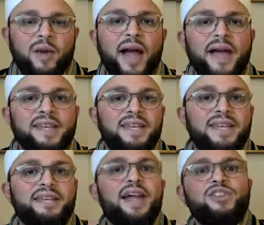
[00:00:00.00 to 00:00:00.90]
as
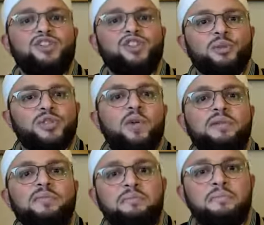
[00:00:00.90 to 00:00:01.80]
Sayyida Hajar was
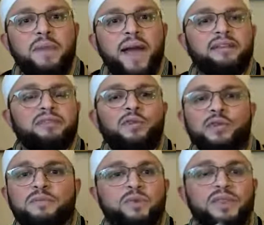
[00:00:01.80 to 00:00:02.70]
going back and
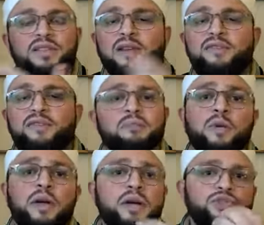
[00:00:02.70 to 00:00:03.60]
forth between Safa and
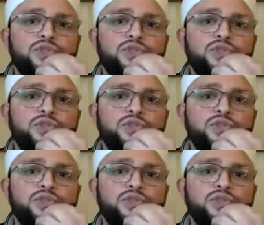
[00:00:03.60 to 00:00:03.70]
Marwa,